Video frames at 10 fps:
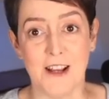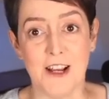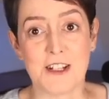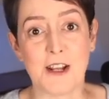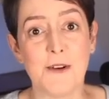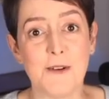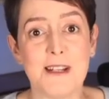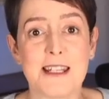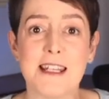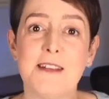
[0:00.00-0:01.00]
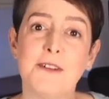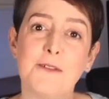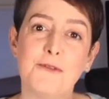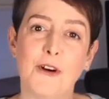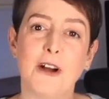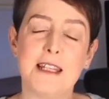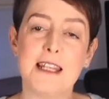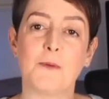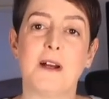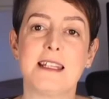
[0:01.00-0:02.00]
So Stephen can find
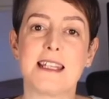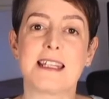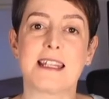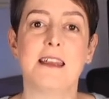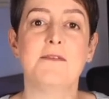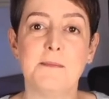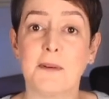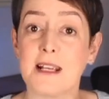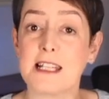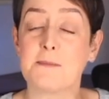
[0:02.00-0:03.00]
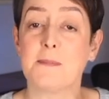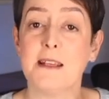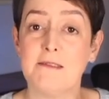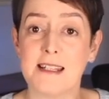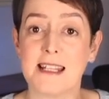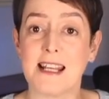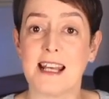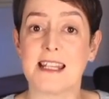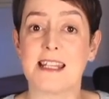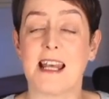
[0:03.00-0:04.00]
his way to safety by experiencing a
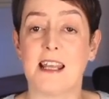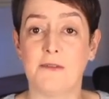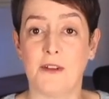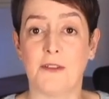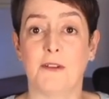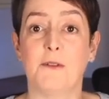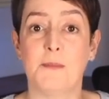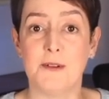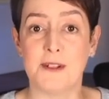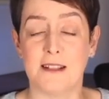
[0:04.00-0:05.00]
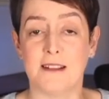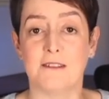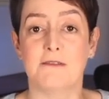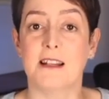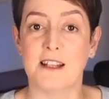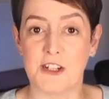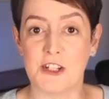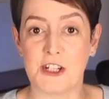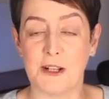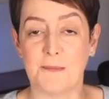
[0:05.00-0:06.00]
safe therapeutic
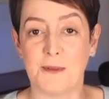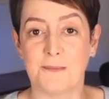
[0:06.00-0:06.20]
relationship.